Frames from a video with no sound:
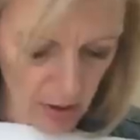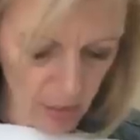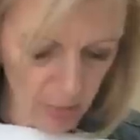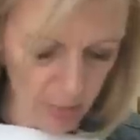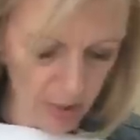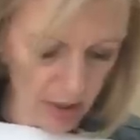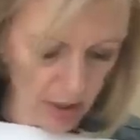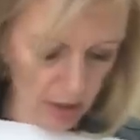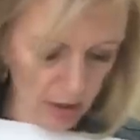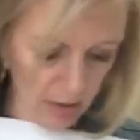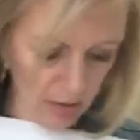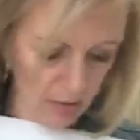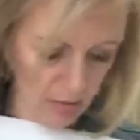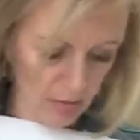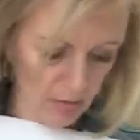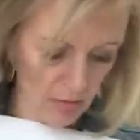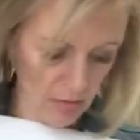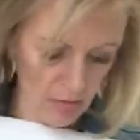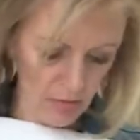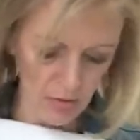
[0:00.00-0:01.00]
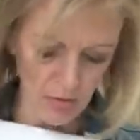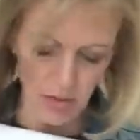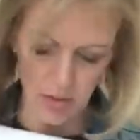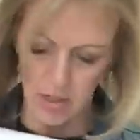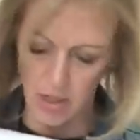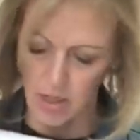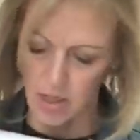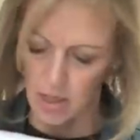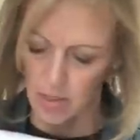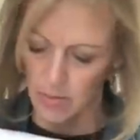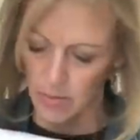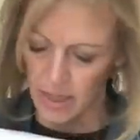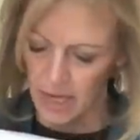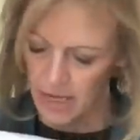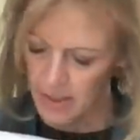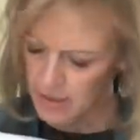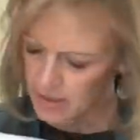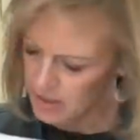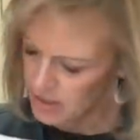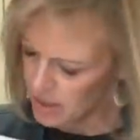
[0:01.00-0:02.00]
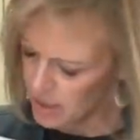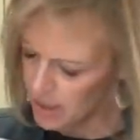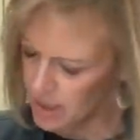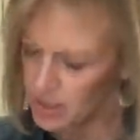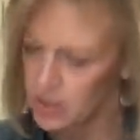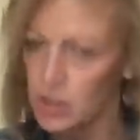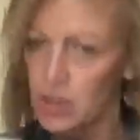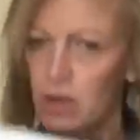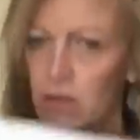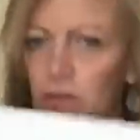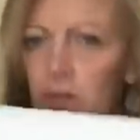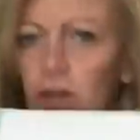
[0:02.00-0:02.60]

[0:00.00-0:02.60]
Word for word: all panel black is the edge of